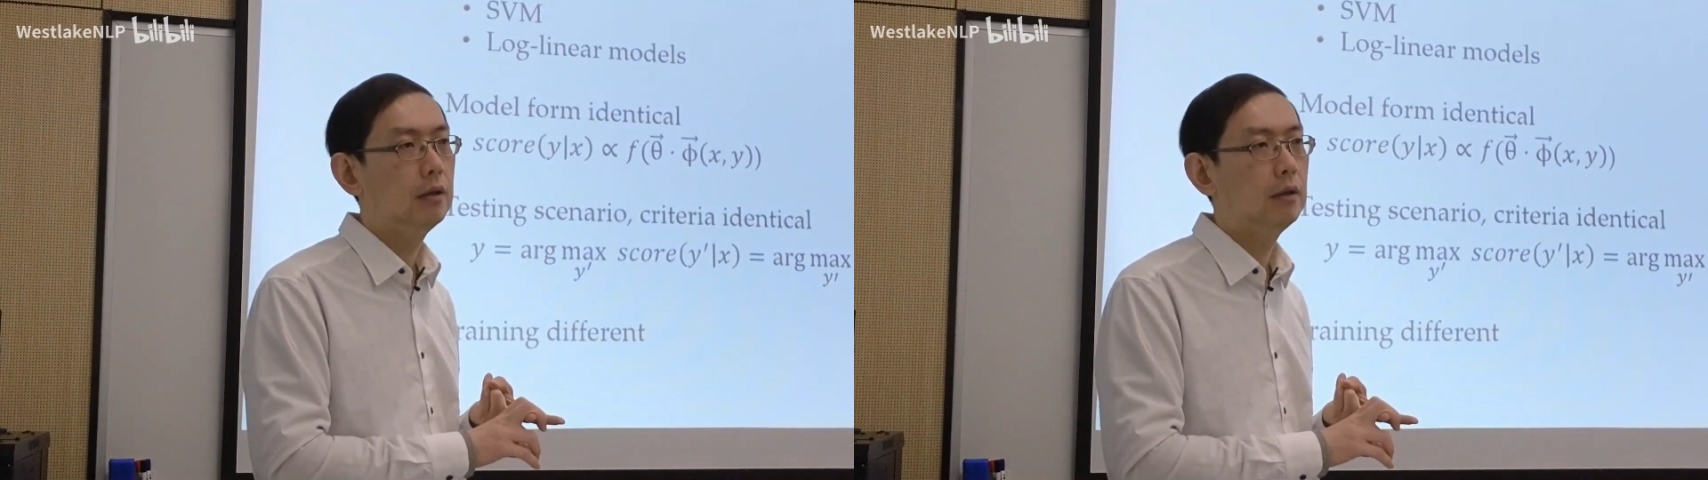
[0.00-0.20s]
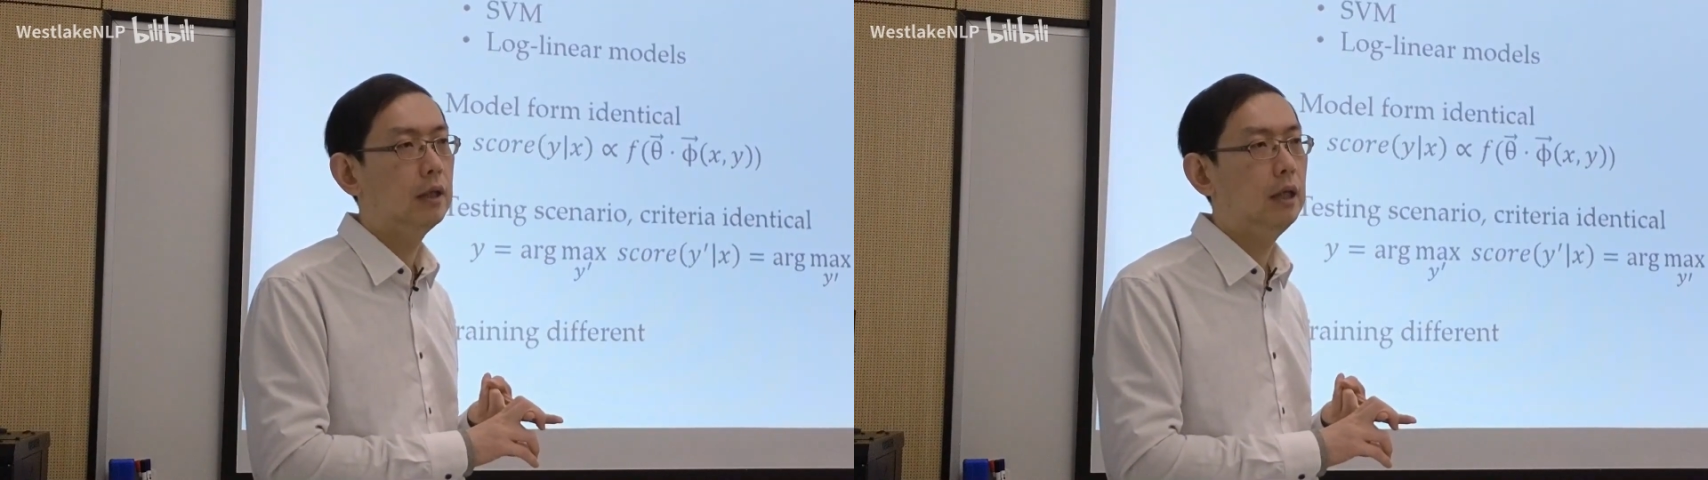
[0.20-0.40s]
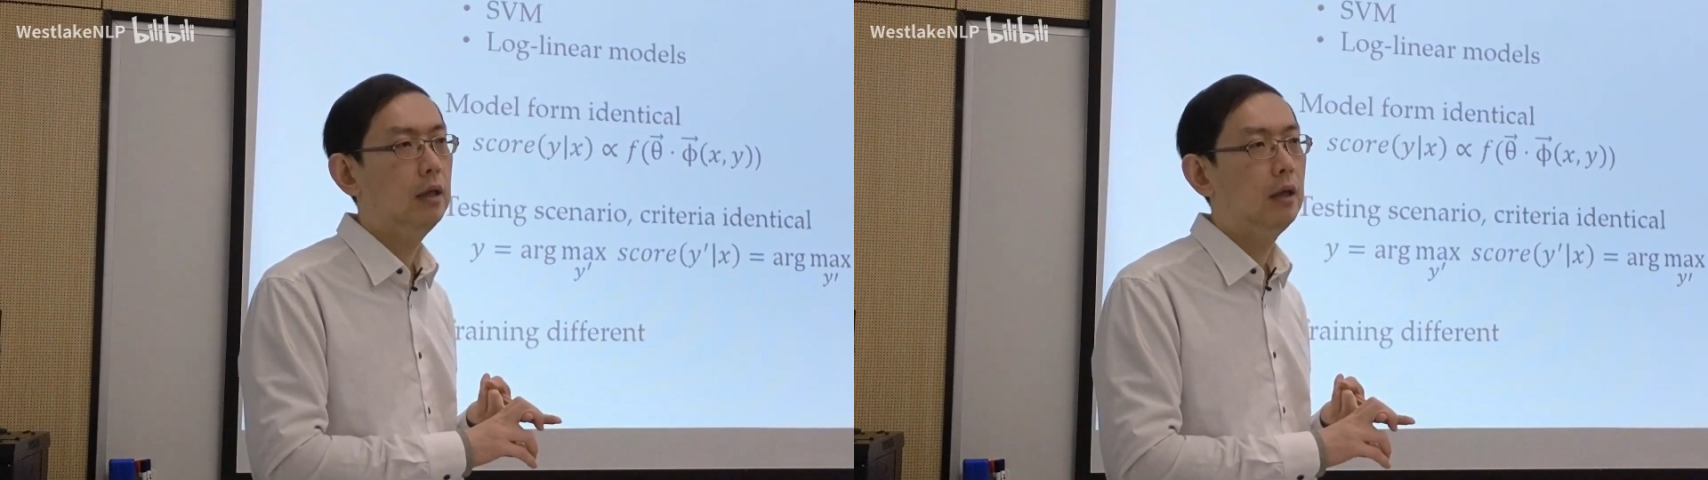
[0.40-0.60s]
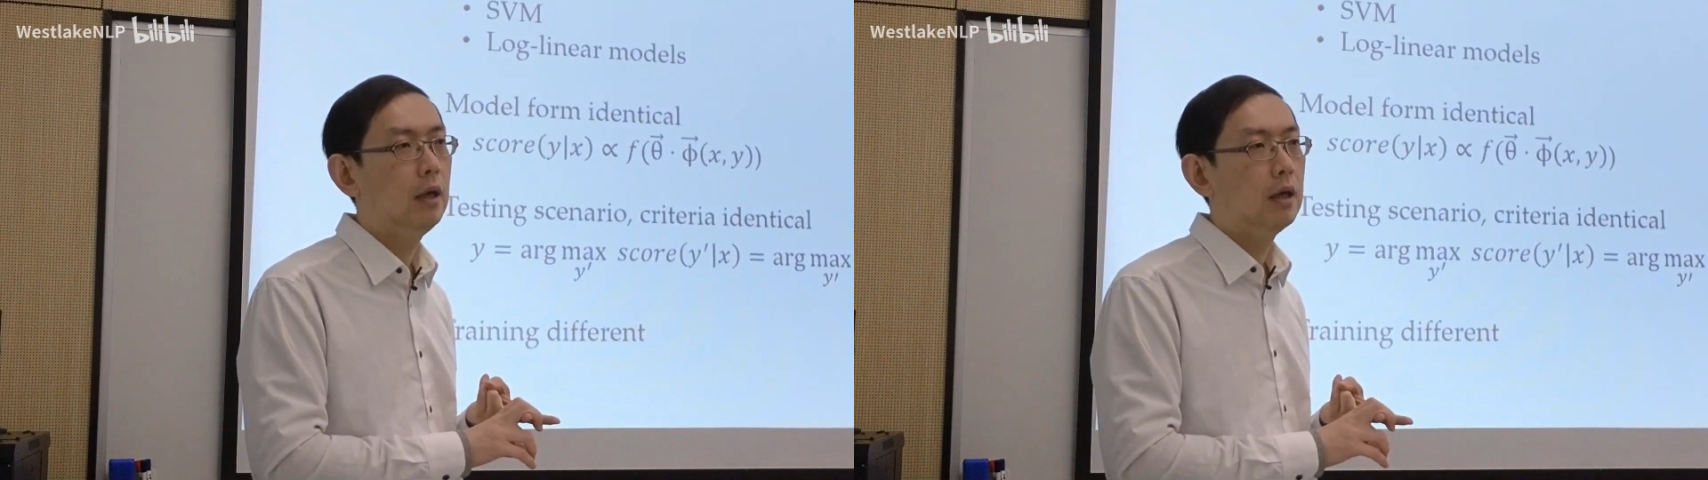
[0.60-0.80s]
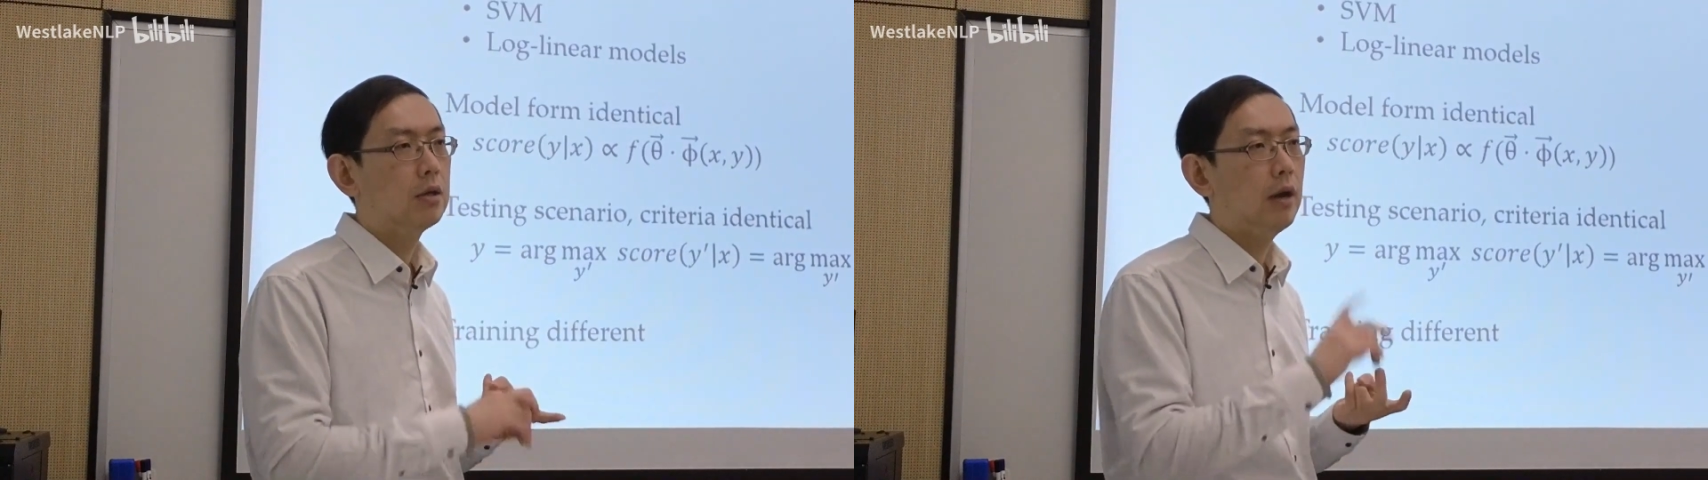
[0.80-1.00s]
Okay,
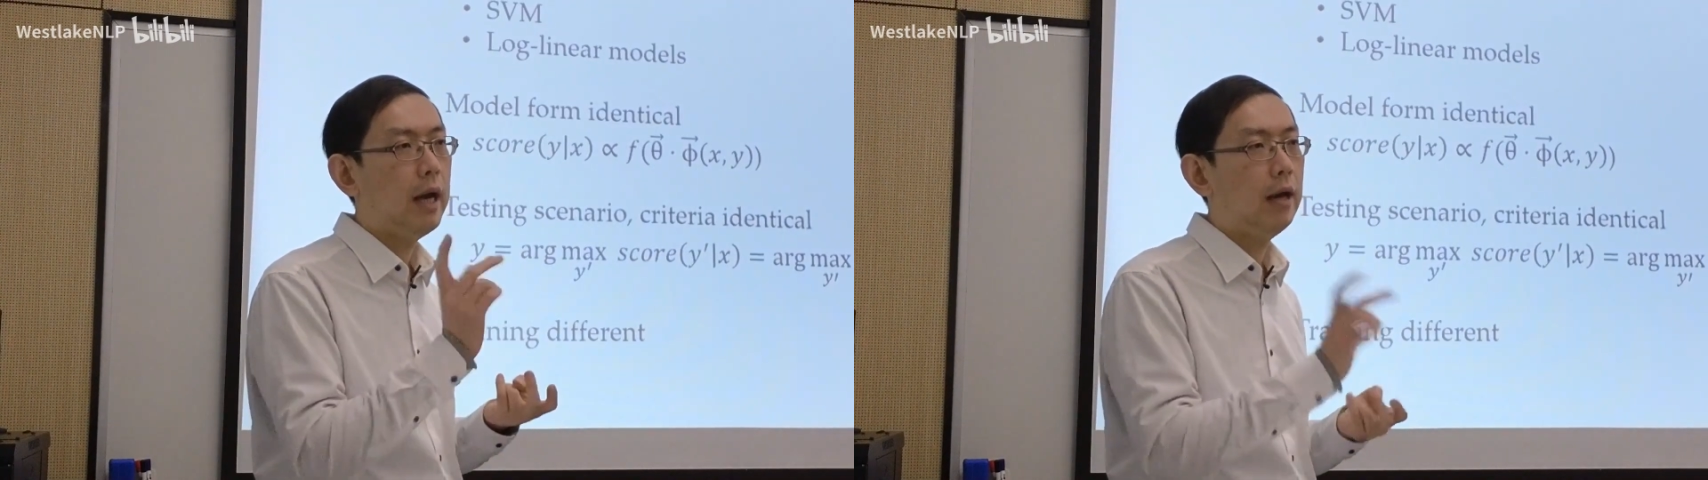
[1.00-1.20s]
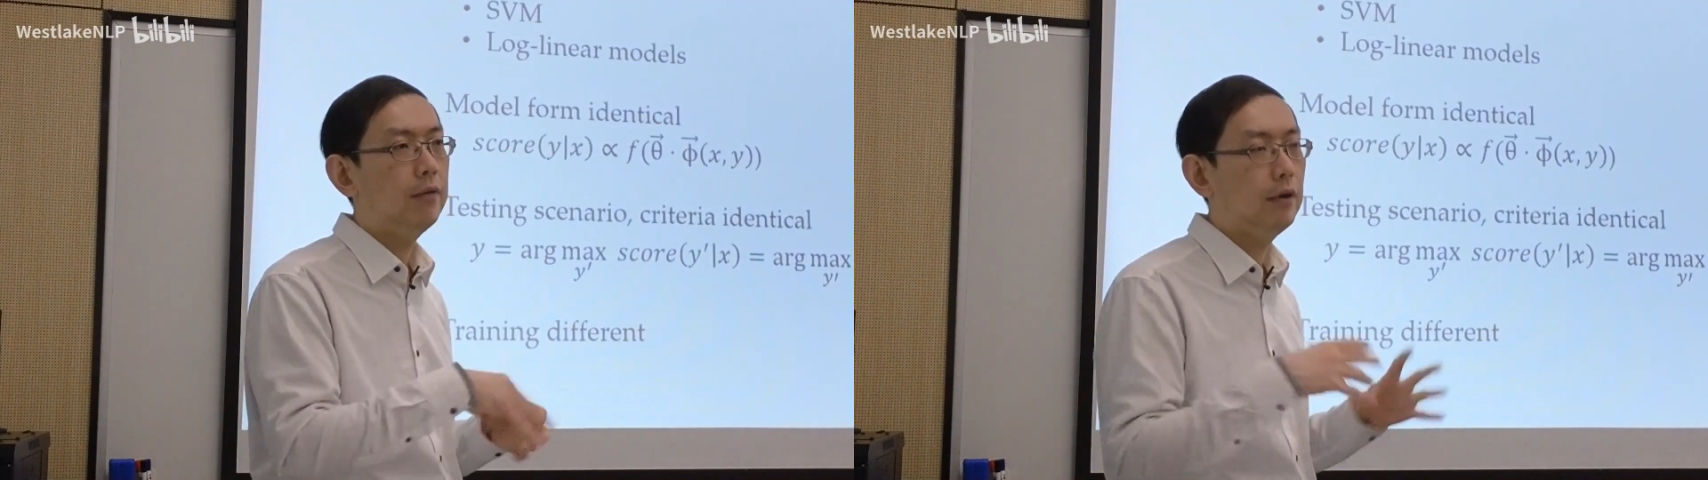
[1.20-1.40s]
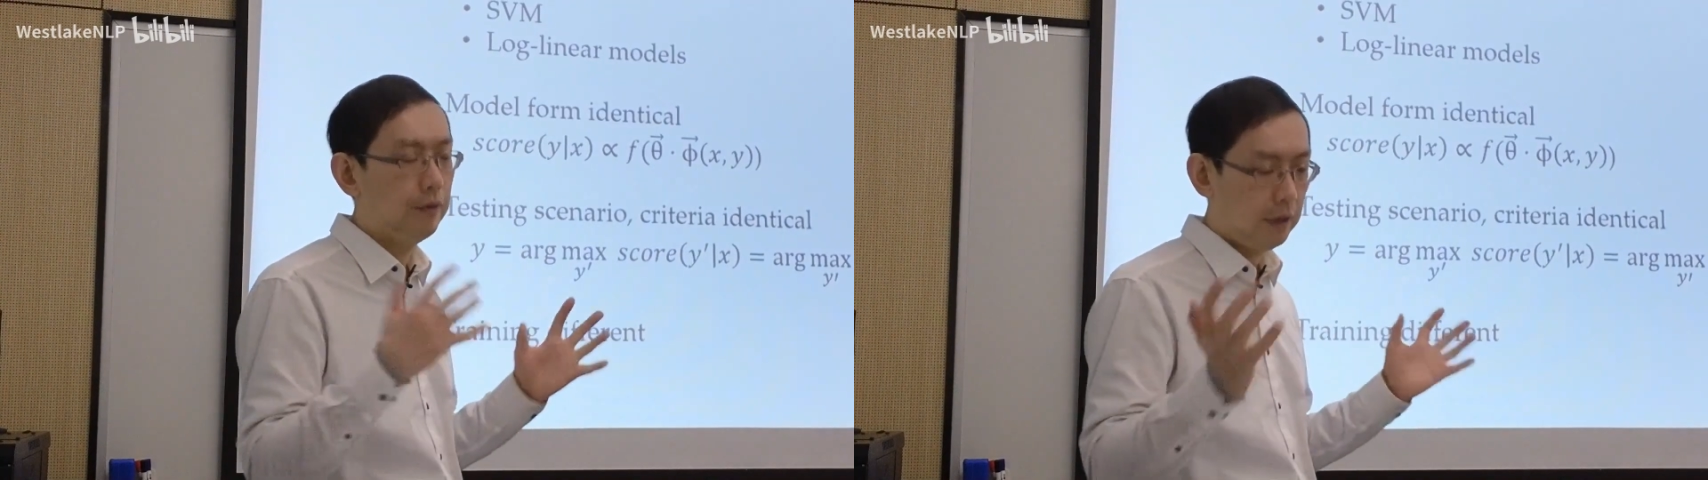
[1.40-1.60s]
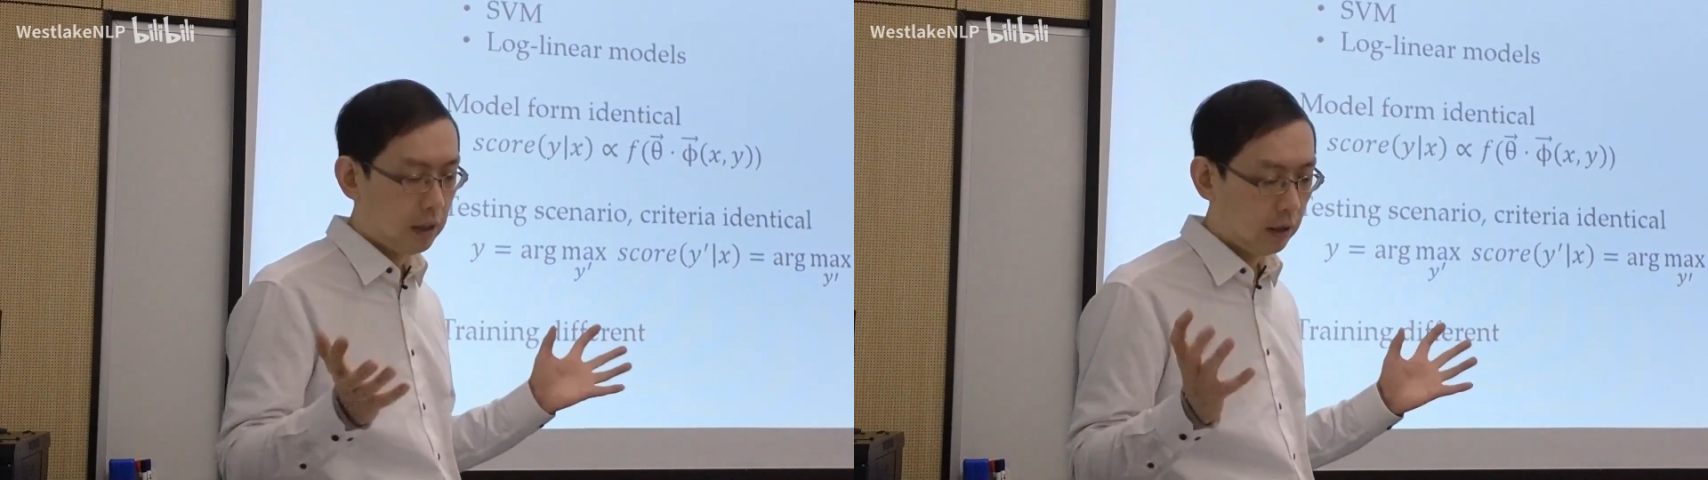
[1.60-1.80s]
so f of theta